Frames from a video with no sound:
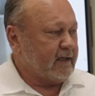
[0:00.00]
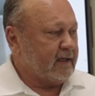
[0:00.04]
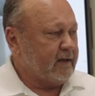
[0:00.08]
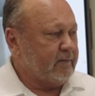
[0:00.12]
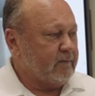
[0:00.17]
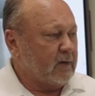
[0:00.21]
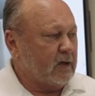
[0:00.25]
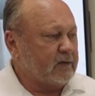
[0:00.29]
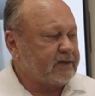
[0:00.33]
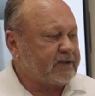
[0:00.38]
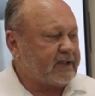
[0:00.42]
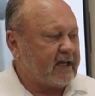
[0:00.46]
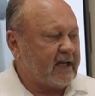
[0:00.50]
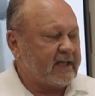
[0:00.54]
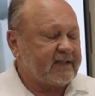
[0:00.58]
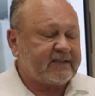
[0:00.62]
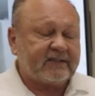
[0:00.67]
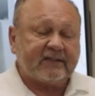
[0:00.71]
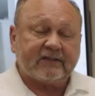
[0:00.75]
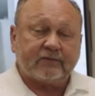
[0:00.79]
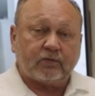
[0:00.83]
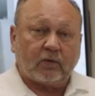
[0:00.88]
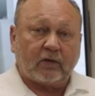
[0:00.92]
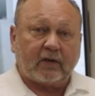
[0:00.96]
In most
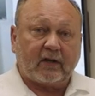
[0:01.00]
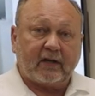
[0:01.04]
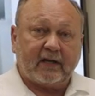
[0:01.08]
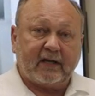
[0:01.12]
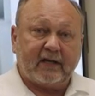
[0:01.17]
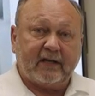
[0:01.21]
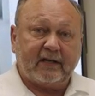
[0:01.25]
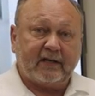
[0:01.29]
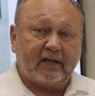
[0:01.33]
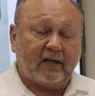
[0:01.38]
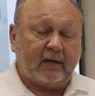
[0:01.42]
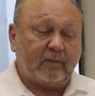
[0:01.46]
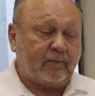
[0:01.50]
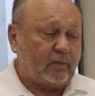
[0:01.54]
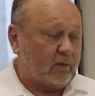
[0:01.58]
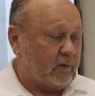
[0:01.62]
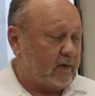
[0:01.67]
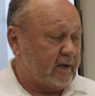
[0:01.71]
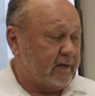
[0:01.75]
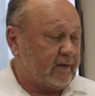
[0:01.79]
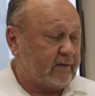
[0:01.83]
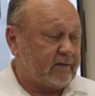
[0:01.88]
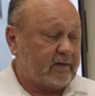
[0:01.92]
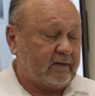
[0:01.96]
cases, we're going to end up
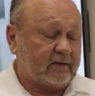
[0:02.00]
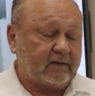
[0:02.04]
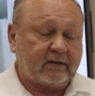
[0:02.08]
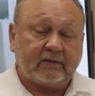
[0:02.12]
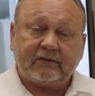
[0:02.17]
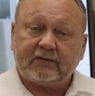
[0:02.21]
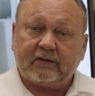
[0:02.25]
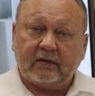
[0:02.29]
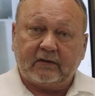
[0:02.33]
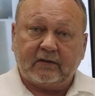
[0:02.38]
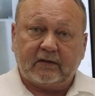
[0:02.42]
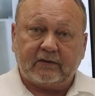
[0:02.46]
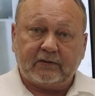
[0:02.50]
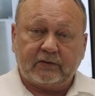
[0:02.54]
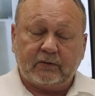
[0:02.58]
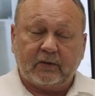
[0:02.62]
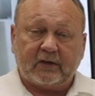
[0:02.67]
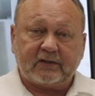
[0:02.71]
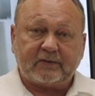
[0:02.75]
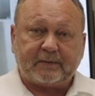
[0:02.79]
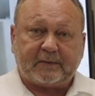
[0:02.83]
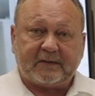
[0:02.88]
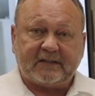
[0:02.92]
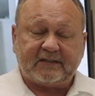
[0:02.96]
with
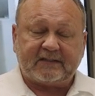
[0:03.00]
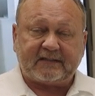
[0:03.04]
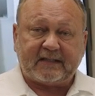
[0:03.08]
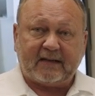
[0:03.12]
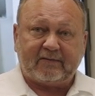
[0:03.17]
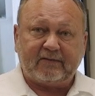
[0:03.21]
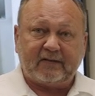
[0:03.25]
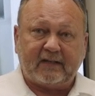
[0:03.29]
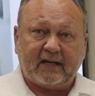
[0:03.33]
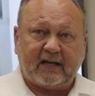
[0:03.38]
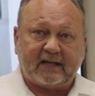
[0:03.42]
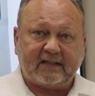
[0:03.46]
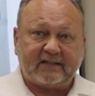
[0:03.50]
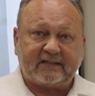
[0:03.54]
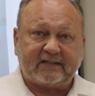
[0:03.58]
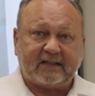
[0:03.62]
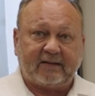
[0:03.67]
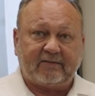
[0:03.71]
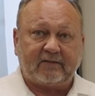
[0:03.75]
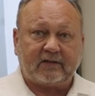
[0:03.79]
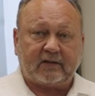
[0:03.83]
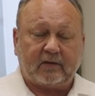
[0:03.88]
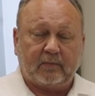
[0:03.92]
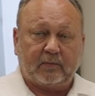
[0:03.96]
USP
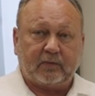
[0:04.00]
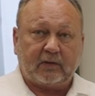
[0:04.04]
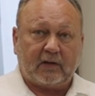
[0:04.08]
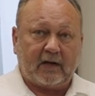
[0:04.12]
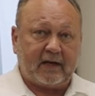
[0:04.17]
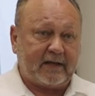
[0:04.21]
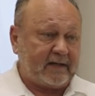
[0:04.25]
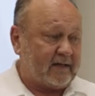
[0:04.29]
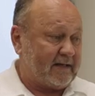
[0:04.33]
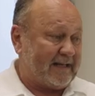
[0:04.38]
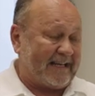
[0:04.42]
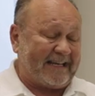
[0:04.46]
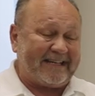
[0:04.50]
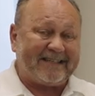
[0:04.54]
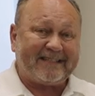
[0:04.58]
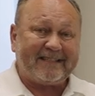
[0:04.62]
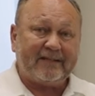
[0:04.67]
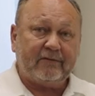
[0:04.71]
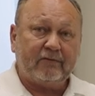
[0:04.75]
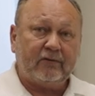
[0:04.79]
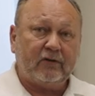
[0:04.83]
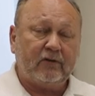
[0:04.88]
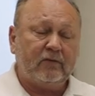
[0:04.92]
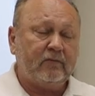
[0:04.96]
797 compliant
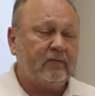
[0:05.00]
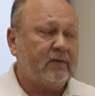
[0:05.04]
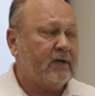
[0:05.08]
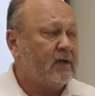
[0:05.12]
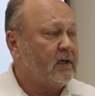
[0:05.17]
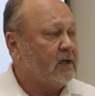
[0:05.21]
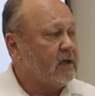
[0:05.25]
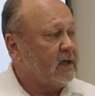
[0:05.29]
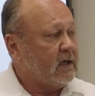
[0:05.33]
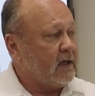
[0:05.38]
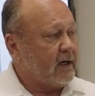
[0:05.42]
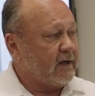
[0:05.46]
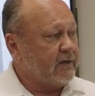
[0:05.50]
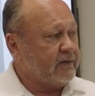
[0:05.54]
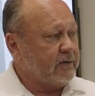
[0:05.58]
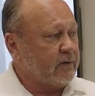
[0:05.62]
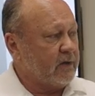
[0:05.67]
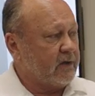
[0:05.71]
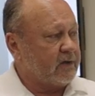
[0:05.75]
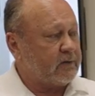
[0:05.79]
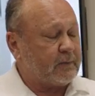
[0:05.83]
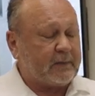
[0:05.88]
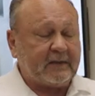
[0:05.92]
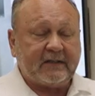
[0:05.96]
ante-room, a
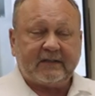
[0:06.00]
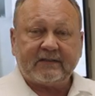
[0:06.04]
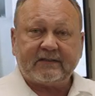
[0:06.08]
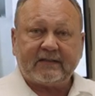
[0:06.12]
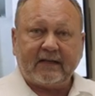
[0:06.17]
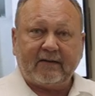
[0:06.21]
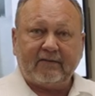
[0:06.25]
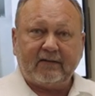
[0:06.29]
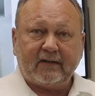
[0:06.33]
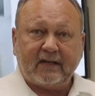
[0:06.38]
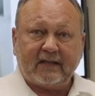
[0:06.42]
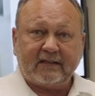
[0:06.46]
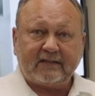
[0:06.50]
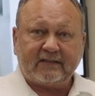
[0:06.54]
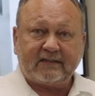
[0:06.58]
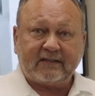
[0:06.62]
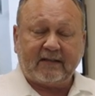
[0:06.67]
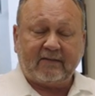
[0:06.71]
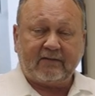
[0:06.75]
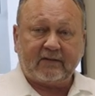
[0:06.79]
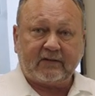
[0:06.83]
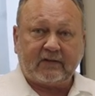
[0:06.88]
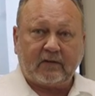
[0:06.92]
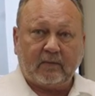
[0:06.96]
USP
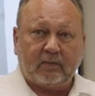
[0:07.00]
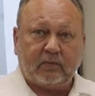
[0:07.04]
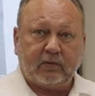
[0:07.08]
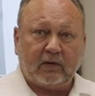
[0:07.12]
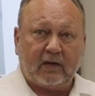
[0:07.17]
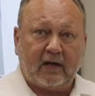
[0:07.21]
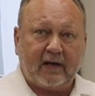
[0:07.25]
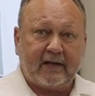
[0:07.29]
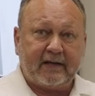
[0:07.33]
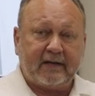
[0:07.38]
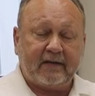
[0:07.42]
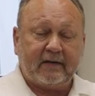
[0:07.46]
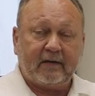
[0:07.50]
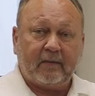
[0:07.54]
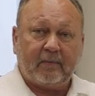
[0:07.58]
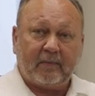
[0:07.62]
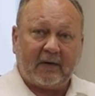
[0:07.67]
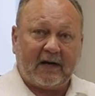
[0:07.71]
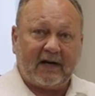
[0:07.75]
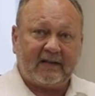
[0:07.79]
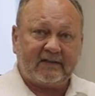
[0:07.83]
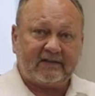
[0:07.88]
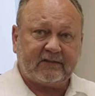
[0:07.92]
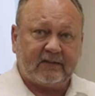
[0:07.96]
797 compliant
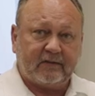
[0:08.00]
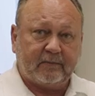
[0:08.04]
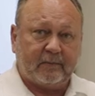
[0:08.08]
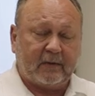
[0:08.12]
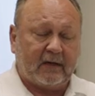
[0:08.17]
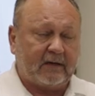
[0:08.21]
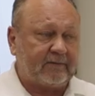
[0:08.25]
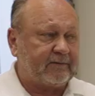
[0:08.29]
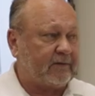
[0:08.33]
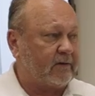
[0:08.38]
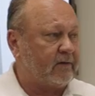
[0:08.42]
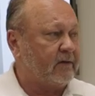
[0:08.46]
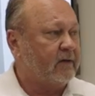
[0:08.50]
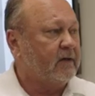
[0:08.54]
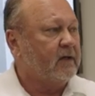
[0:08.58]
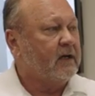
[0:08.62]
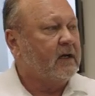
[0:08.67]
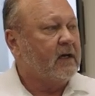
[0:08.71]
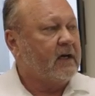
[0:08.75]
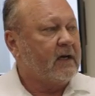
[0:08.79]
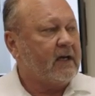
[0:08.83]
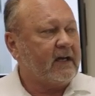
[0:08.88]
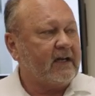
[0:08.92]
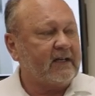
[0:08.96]
positive buffer,
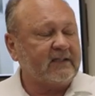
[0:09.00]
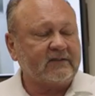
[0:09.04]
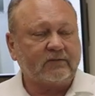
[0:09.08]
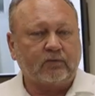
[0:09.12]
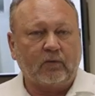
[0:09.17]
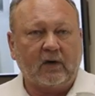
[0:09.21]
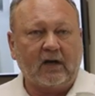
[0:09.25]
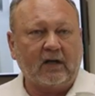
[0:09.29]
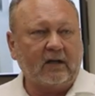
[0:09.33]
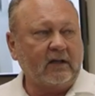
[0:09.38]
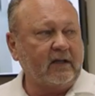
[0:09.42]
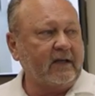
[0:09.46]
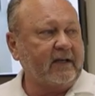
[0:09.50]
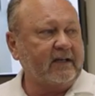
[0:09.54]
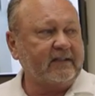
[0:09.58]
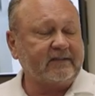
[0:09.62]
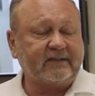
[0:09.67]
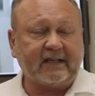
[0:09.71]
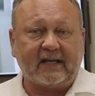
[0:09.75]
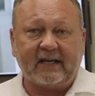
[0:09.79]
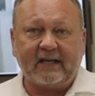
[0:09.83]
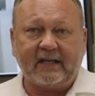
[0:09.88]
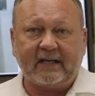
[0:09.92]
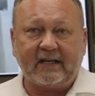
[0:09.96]
as well
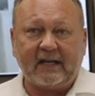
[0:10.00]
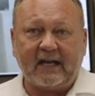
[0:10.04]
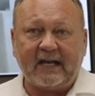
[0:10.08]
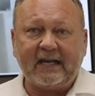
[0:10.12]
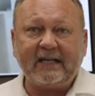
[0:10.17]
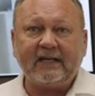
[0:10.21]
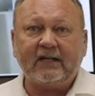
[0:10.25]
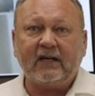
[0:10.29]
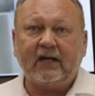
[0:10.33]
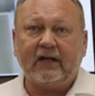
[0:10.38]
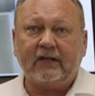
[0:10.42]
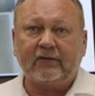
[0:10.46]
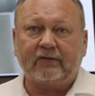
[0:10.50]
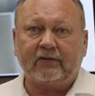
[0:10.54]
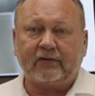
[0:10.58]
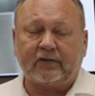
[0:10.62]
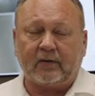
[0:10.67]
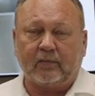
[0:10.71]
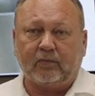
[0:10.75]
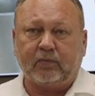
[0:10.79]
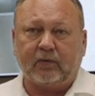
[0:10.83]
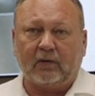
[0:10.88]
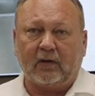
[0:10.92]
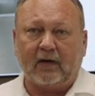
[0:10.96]
as a 800
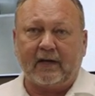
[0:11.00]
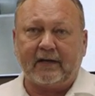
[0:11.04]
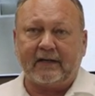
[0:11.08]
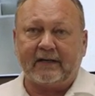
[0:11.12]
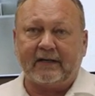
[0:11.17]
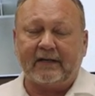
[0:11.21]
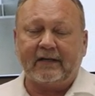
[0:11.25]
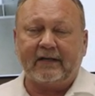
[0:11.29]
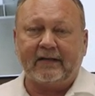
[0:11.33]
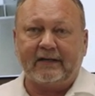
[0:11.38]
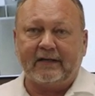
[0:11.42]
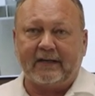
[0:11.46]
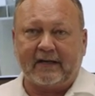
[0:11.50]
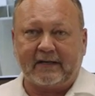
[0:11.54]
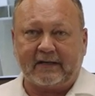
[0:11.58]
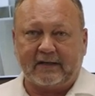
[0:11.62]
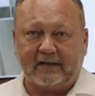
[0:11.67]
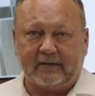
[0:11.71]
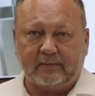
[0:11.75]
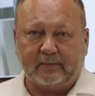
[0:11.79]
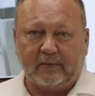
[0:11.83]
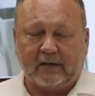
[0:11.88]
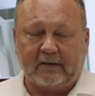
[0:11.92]
compliant negative